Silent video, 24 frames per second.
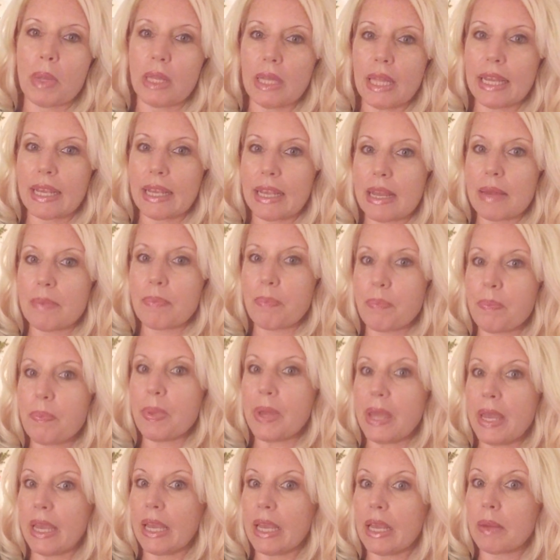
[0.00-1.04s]
but like a
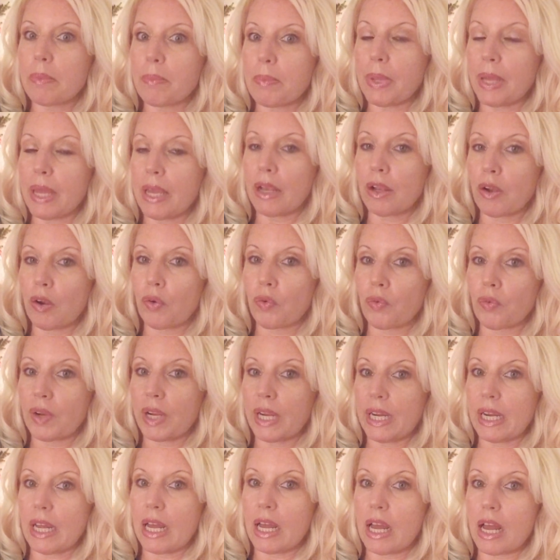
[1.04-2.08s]
big, big
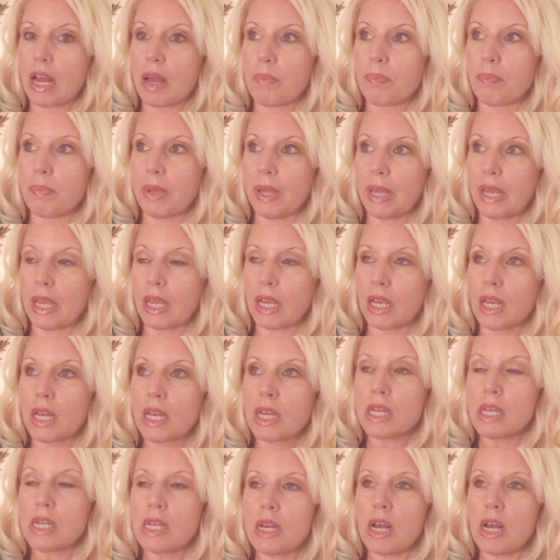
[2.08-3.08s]
arena, a big